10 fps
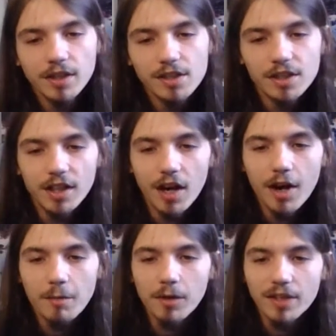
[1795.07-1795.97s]
You know,
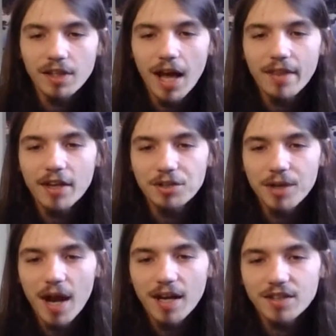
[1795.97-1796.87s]
I'm really glad that you
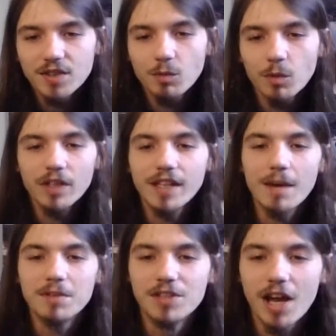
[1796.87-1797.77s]
guys really
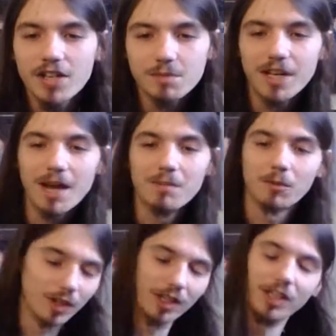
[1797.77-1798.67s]
kept in touch and became
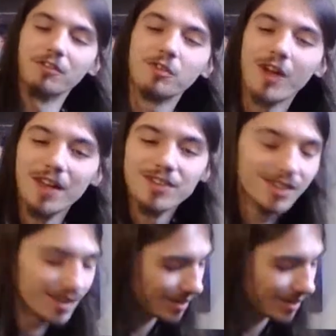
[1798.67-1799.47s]
really good friends.